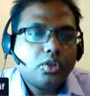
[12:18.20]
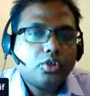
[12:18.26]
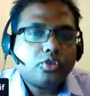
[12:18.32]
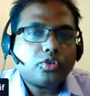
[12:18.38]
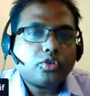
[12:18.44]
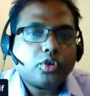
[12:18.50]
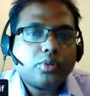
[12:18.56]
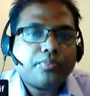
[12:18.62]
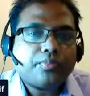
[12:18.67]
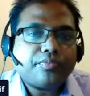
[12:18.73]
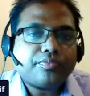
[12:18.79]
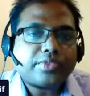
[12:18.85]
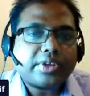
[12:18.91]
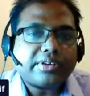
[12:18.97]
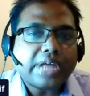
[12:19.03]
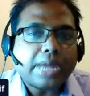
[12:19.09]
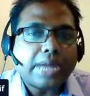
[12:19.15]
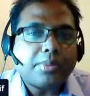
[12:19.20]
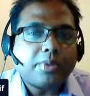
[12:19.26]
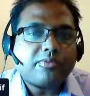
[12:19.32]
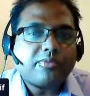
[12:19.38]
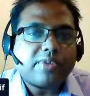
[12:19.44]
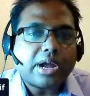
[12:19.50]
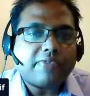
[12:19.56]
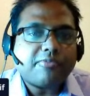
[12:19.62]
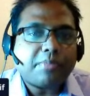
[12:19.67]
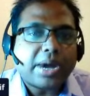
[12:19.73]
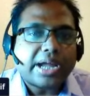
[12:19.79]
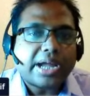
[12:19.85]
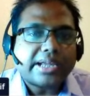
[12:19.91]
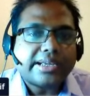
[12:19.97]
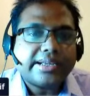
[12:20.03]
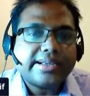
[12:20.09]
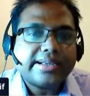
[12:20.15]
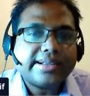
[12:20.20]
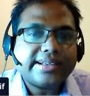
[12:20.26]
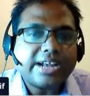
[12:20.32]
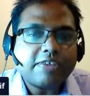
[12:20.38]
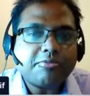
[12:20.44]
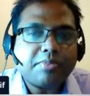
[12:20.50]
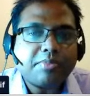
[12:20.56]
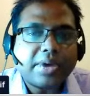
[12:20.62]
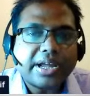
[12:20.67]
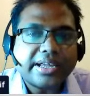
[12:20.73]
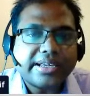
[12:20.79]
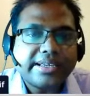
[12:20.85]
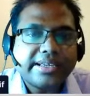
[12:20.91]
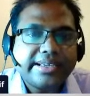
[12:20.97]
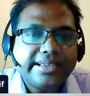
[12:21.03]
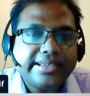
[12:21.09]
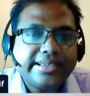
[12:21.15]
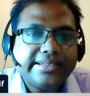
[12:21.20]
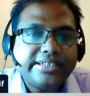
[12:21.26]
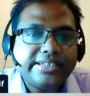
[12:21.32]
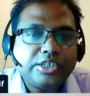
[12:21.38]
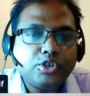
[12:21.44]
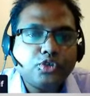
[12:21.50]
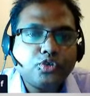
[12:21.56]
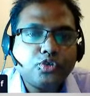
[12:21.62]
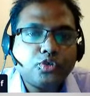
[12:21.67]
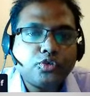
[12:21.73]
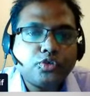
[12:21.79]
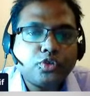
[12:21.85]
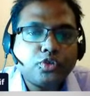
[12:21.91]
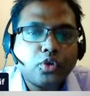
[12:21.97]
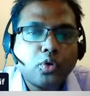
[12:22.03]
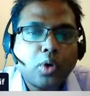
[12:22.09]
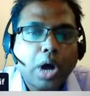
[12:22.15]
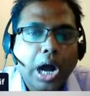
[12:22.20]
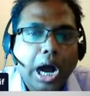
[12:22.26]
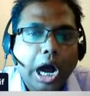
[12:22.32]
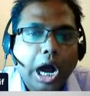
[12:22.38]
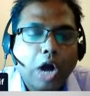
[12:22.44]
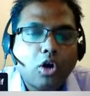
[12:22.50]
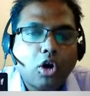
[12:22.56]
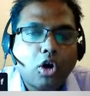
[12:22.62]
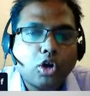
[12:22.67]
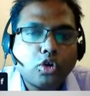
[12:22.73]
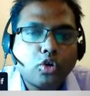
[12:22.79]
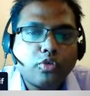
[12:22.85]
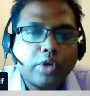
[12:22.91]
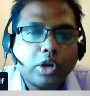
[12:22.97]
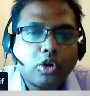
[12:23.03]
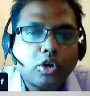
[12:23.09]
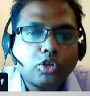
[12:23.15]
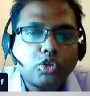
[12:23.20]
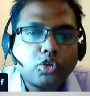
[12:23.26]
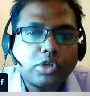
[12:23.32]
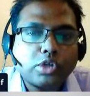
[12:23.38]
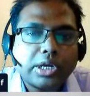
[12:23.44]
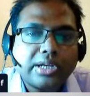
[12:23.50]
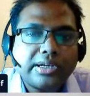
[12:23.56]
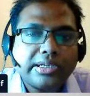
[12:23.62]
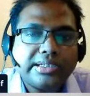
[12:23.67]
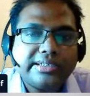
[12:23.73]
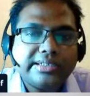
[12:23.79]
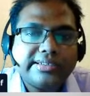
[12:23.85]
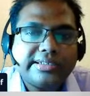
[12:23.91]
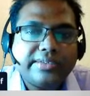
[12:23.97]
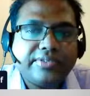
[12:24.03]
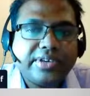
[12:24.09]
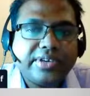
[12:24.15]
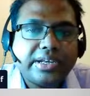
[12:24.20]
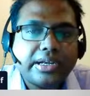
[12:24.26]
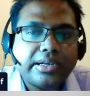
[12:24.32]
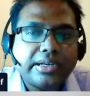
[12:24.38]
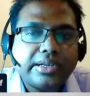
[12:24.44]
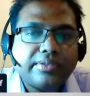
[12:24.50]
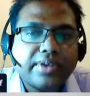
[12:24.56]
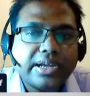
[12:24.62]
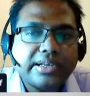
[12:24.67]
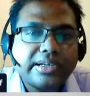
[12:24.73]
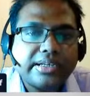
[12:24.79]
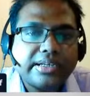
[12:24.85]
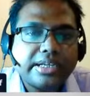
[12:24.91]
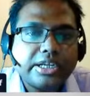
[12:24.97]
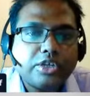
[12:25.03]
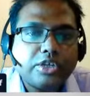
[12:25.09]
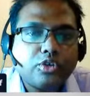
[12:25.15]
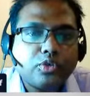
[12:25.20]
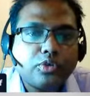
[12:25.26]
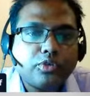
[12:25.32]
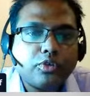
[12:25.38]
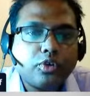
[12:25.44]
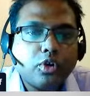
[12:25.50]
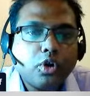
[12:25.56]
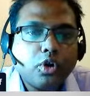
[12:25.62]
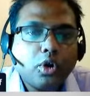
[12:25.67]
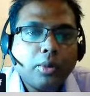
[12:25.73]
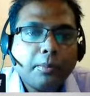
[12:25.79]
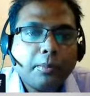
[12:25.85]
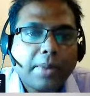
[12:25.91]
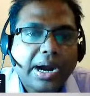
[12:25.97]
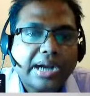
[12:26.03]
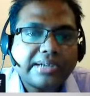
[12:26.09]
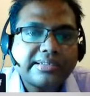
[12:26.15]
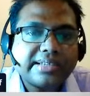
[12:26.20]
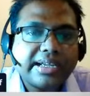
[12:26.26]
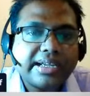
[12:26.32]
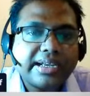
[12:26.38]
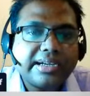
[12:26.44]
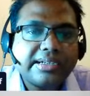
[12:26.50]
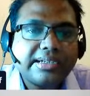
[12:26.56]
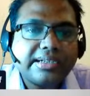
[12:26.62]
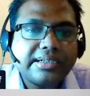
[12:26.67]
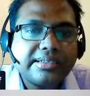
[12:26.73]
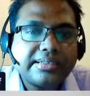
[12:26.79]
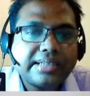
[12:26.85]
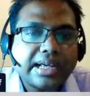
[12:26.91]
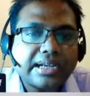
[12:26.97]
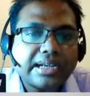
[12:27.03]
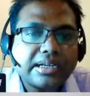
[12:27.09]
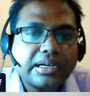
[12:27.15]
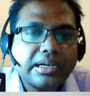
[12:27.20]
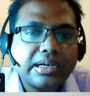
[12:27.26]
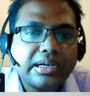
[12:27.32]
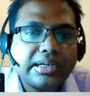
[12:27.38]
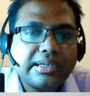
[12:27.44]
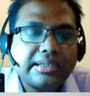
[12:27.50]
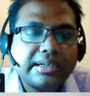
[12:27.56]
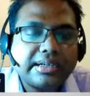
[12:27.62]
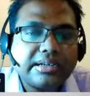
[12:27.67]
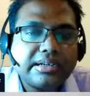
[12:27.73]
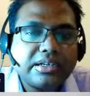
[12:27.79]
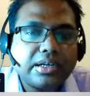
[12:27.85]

So type of graph pi is used to show how an overall total is divided into parts, and circle